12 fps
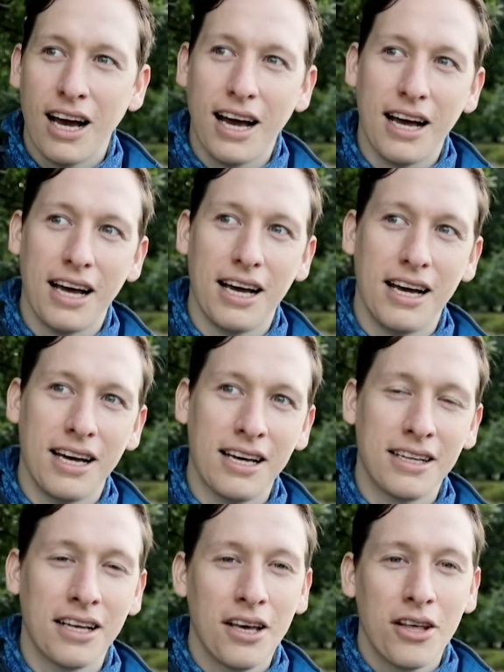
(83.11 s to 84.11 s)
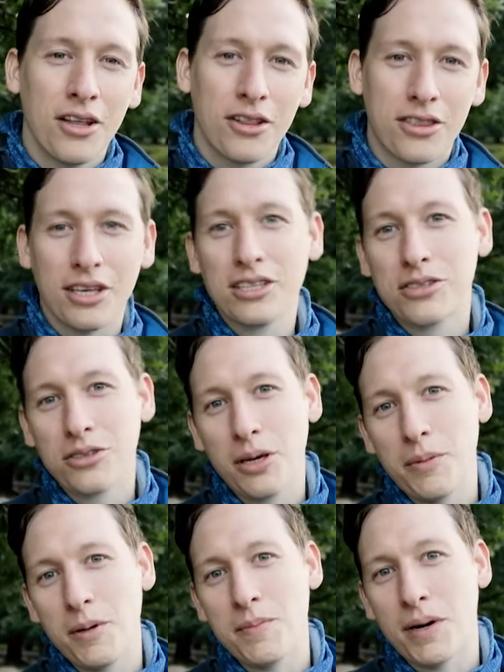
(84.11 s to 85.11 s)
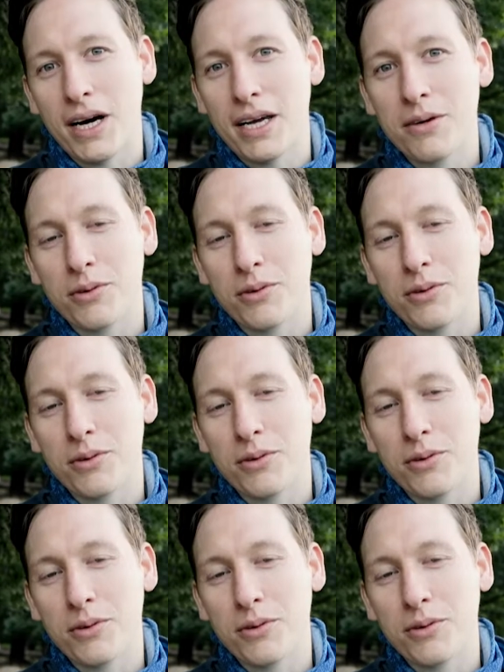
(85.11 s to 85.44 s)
and things to keep in mind